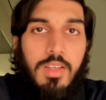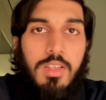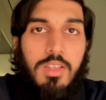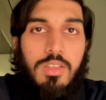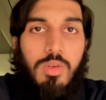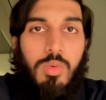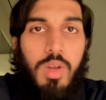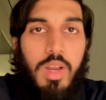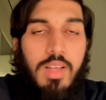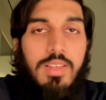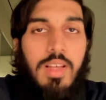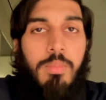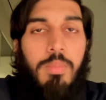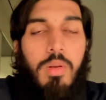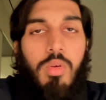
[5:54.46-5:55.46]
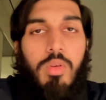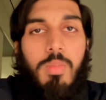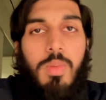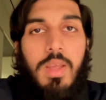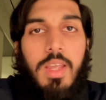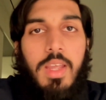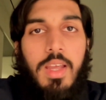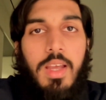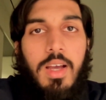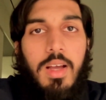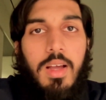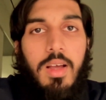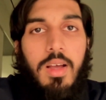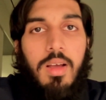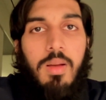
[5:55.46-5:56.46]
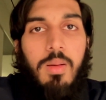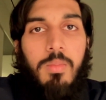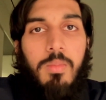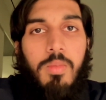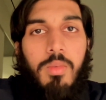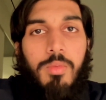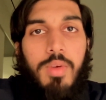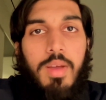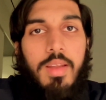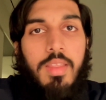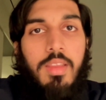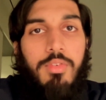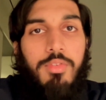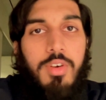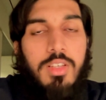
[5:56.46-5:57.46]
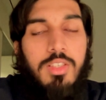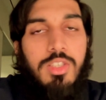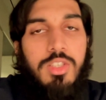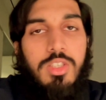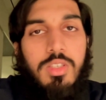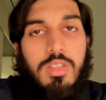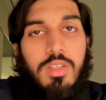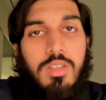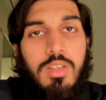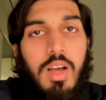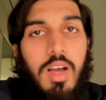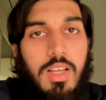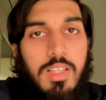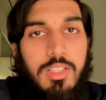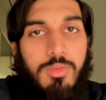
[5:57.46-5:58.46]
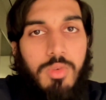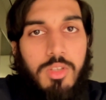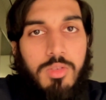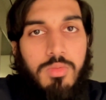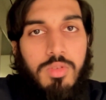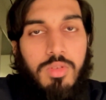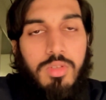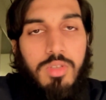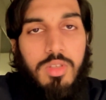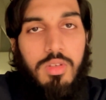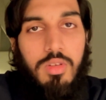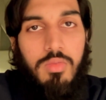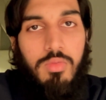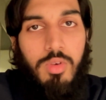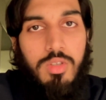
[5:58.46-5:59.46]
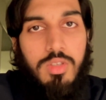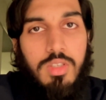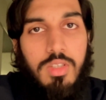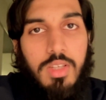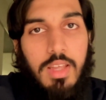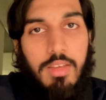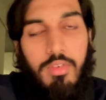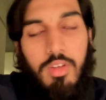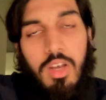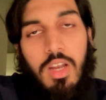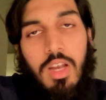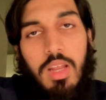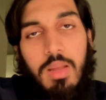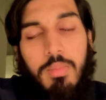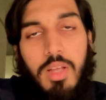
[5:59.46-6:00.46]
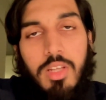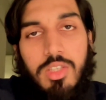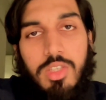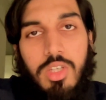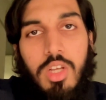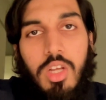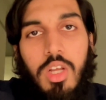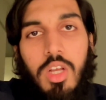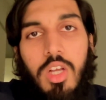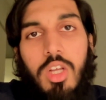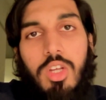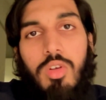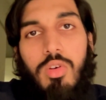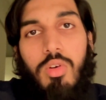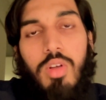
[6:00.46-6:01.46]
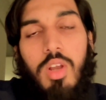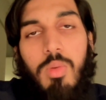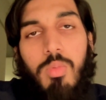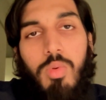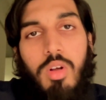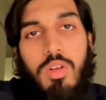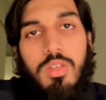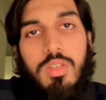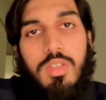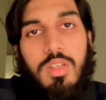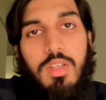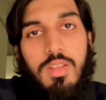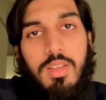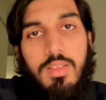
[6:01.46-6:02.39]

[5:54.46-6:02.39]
So one example would be when the first task was given an image, you only want the